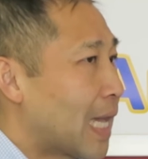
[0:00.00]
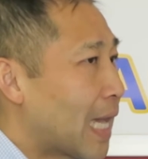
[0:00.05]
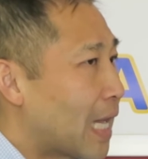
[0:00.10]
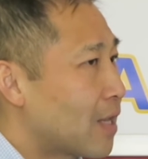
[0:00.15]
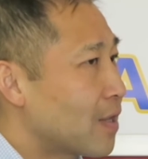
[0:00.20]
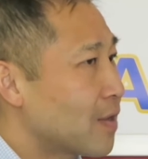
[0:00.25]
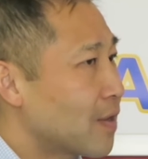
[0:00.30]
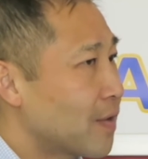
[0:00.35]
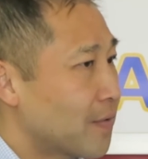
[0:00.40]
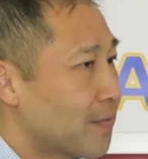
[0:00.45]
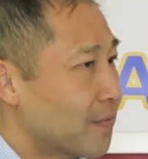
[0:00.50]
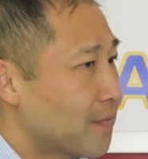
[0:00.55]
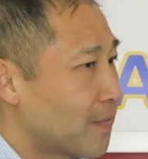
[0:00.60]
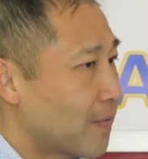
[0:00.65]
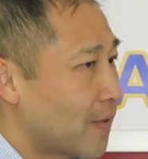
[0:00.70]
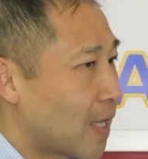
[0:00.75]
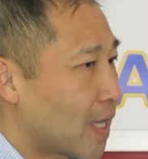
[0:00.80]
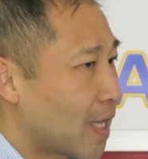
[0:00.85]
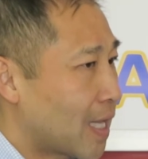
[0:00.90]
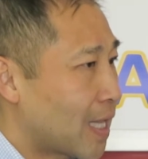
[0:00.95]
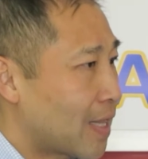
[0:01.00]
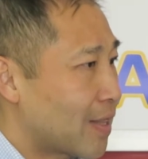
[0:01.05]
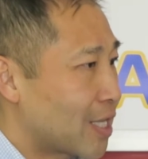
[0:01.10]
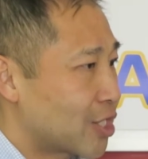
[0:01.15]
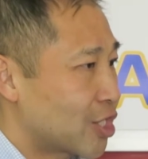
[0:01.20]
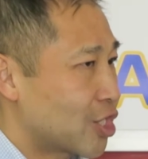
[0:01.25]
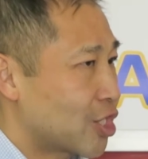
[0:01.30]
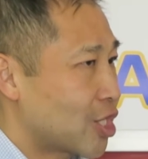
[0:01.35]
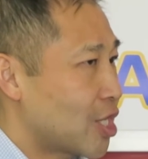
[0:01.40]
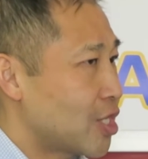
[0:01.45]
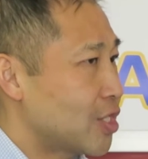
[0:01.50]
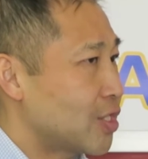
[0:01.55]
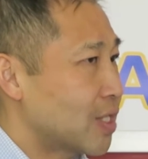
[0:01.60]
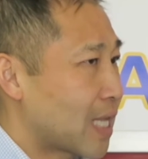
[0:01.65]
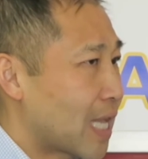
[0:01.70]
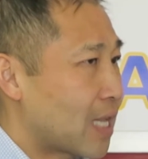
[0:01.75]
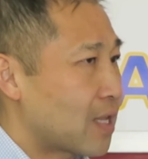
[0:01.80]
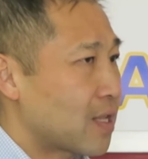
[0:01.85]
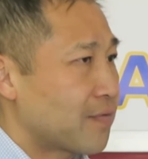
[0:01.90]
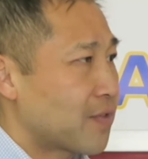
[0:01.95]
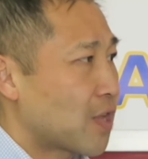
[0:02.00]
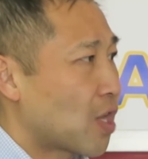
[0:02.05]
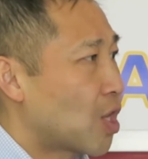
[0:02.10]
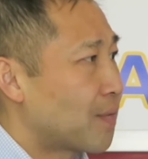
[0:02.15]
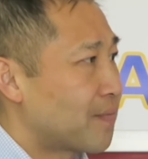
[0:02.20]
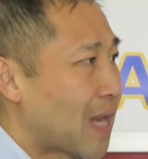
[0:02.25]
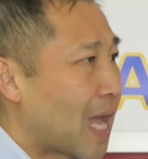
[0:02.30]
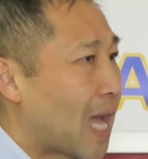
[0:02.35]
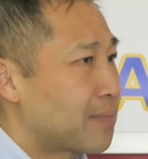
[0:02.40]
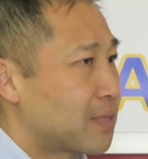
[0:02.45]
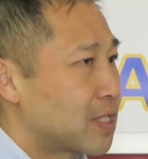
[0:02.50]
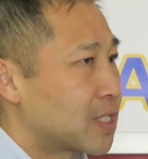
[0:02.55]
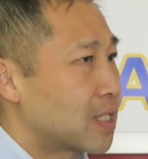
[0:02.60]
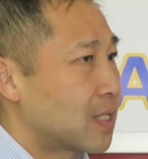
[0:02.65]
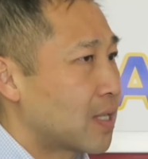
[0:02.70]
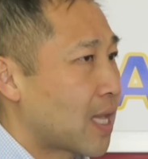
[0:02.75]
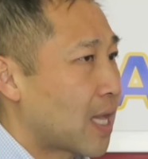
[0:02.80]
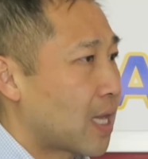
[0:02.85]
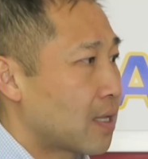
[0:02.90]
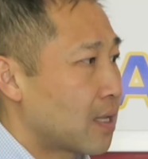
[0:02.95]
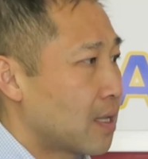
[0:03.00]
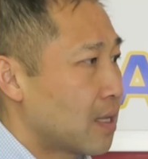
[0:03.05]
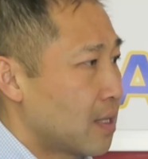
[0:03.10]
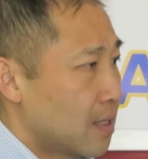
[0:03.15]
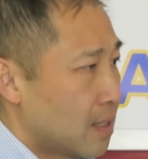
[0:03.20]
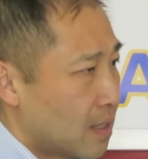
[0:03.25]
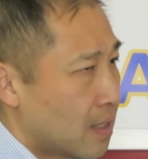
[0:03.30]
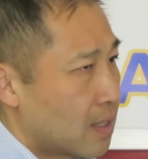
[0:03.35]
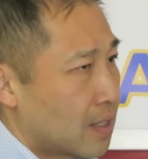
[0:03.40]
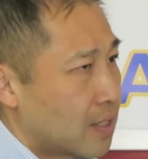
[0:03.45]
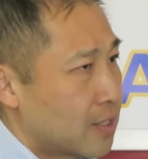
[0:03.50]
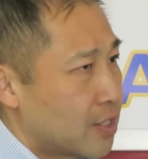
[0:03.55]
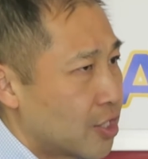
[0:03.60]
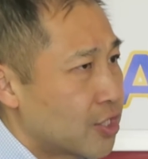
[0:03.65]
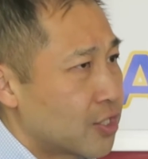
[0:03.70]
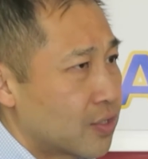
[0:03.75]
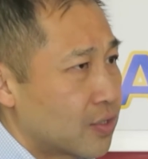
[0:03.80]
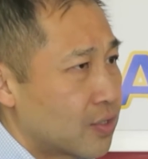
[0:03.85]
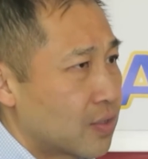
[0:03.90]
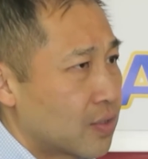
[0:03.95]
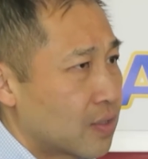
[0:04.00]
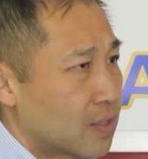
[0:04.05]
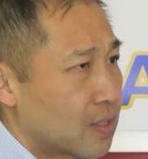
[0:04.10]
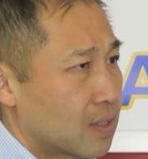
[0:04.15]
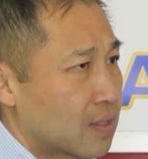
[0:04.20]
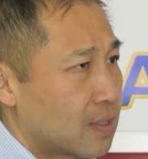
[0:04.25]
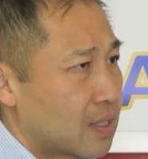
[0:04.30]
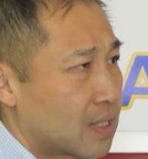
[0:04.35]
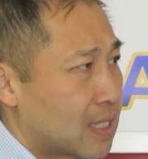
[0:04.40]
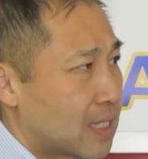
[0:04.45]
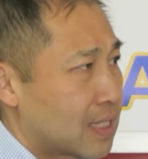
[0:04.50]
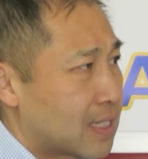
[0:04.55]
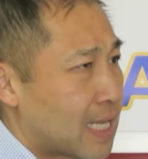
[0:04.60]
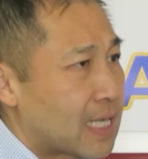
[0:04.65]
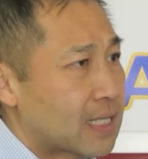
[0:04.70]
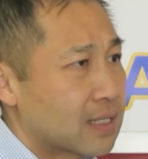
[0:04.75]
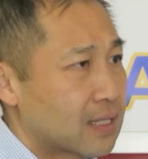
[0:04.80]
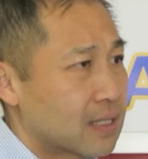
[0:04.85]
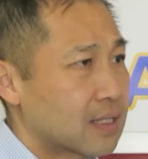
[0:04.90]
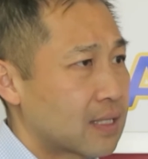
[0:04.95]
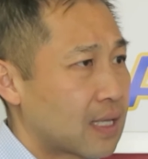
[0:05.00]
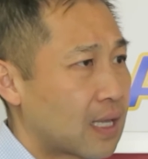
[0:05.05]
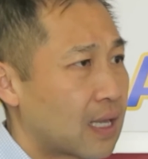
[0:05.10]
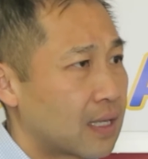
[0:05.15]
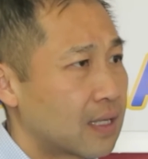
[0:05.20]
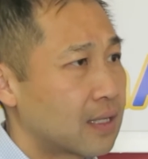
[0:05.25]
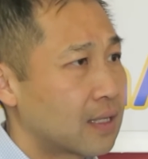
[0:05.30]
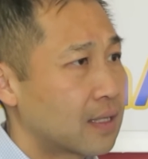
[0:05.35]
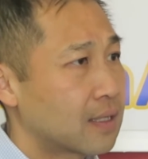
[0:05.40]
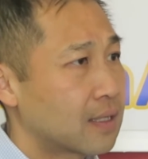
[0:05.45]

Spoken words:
How have that's changed, and how have y'all adapted to that in addition to the texting side?